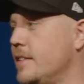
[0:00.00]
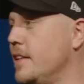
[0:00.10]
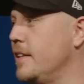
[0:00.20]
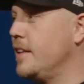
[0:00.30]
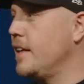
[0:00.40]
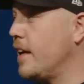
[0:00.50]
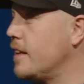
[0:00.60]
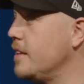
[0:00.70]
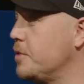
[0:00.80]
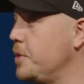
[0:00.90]
a
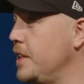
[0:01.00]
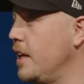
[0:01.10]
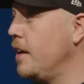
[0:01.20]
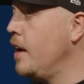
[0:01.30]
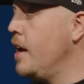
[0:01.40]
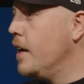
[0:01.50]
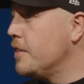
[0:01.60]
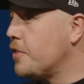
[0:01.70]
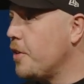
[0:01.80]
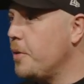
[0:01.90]
lot in Sweden.
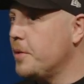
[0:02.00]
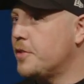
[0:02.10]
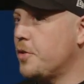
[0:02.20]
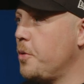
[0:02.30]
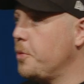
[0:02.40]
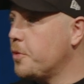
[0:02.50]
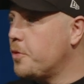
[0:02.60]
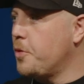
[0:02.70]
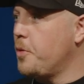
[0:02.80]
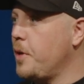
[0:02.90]

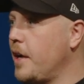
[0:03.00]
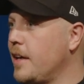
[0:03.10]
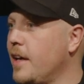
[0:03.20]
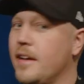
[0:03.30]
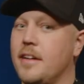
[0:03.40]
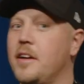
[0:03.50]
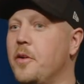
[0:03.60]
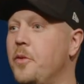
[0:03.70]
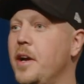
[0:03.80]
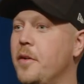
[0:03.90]
So I get a
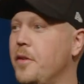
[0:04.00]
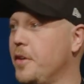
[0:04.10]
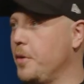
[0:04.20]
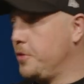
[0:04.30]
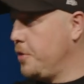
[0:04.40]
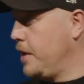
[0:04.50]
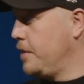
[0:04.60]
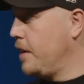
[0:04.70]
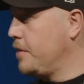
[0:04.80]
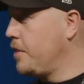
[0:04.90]
career, you know. So
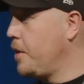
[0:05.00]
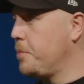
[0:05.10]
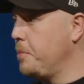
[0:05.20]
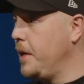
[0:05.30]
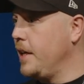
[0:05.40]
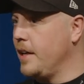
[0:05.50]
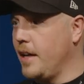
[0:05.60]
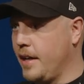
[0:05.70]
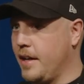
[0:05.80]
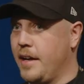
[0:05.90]
I stopped being
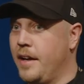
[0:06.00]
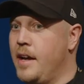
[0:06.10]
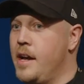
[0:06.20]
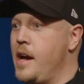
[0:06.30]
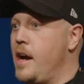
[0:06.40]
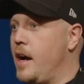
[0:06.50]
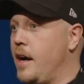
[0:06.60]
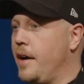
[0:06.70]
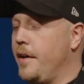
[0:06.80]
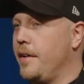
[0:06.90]
like a,
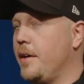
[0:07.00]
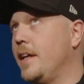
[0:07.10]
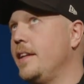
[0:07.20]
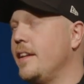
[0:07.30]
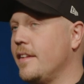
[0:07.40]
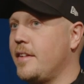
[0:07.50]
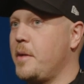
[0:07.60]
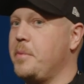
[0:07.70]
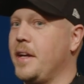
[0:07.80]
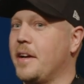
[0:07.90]
I didn't
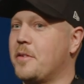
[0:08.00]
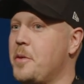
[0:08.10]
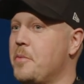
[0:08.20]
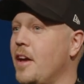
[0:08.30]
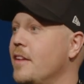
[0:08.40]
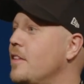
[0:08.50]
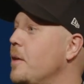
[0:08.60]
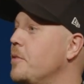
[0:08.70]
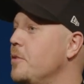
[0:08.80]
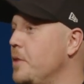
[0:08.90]
stop being a criminal. I
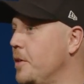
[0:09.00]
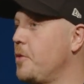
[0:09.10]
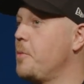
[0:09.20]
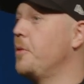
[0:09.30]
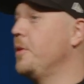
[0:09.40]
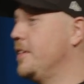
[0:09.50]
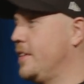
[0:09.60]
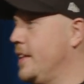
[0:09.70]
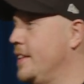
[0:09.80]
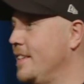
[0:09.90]
stopped doing
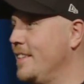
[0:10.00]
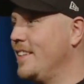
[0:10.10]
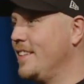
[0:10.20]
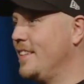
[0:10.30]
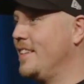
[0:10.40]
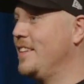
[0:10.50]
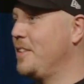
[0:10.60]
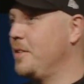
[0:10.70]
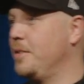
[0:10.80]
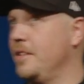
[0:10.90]
robberies, and you
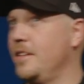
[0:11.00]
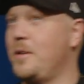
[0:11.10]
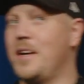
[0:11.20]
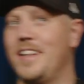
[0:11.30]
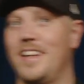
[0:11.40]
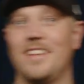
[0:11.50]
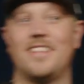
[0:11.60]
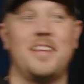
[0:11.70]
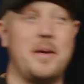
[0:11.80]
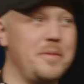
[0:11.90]
know, no, I didn't
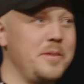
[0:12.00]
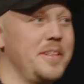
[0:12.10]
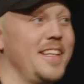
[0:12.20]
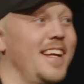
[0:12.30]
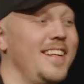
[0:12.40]
stop doing that